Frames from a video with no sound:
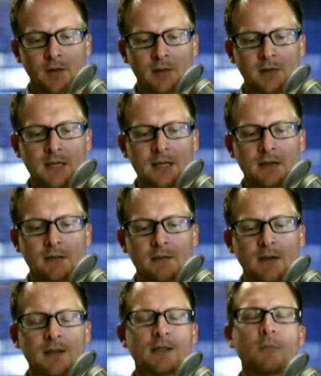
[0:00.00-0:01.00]
the
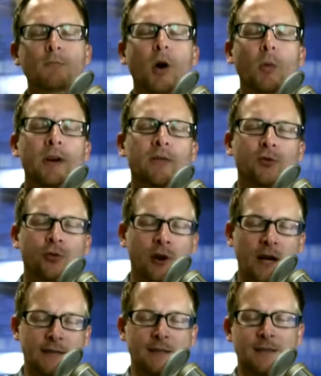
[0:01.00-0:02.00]
is the moment of
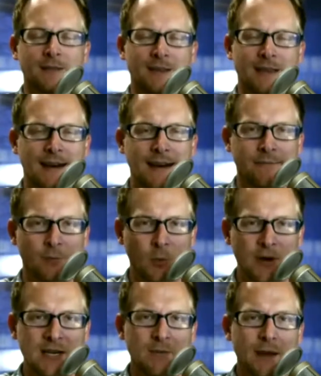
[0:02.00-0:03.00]
trust that I have for
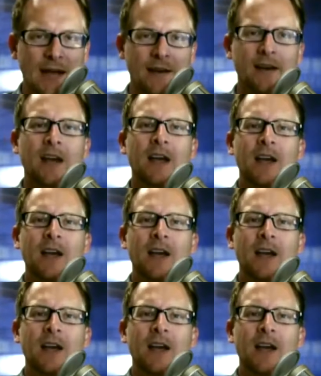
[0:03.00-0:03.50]
Breaking Bad